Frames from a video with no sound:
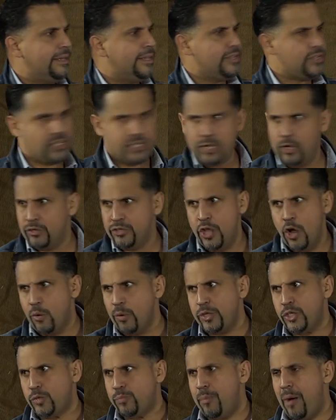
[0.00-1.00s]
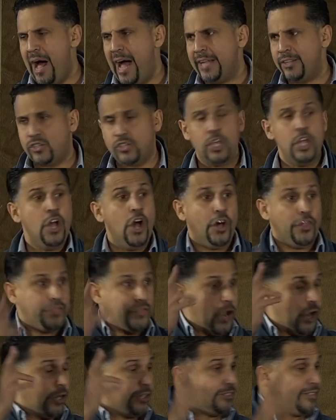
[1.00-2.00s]
Still no response. A
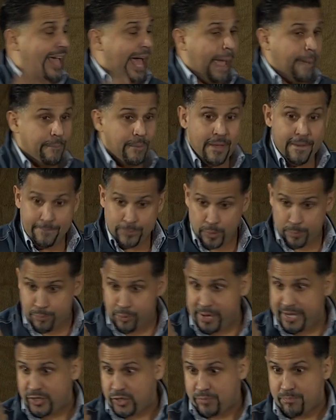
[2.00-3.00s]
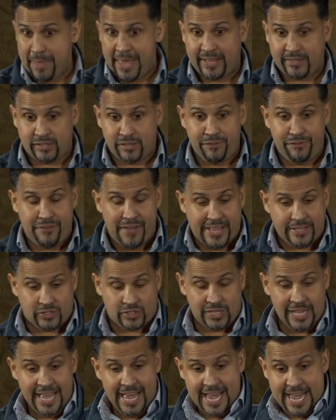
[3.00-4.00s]
third time, the priest makes a fist.